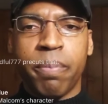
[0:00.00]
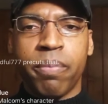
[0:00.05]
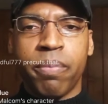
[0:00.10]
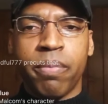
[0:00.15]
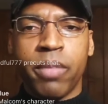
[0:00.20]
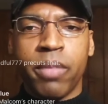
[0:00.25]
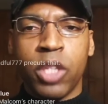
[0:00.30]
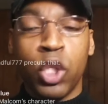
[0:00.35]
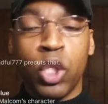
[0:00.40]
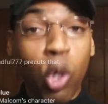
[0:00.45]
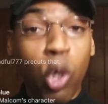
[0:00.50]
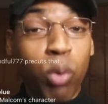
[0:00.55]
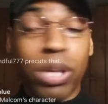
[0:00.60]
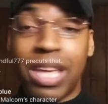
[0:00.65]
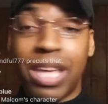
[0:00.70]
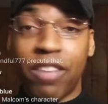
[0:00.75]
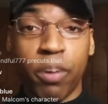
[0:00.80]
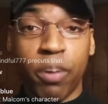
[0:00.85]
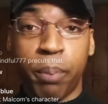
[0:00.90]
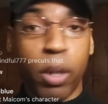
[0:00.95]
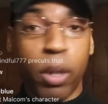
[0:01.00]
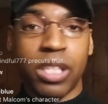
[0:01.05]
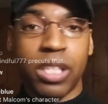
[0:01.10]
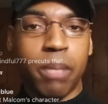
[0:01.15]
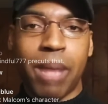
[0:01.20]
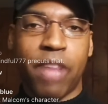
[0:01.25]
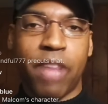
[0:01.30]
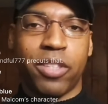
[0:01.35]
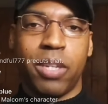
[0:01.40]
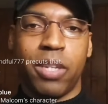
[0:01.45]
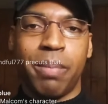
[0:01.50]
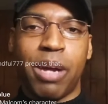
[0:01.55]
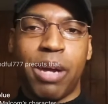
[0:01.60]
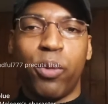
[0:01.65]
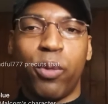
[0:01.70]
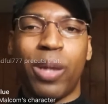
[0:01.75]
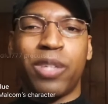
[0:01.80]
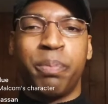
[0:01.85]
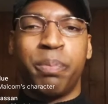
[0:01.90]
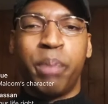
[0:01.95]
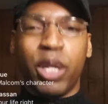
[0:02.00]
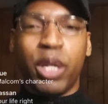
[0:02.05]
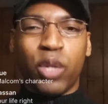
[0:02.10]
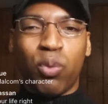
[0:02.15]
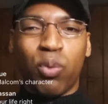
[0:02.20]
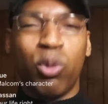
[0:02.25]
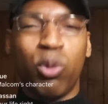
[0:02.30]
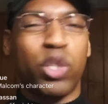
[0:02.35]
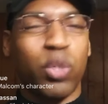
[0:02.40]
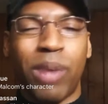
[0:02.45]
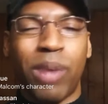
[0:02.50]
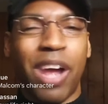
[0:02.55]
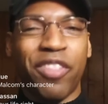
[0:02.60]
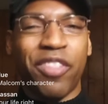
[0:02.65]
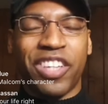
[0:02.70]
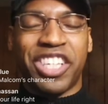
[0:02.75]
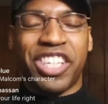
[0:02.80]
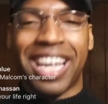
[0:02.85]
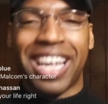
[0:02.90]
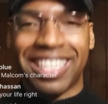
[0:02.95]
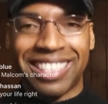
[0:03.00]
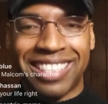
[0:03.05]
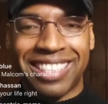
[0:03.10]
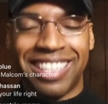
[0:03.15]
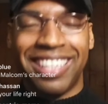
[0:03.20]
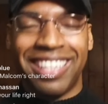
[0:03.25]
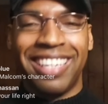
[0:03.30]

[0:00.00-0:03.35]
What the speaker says: You don't give a person mouth-to-mouth who has bullet wounds around the chest.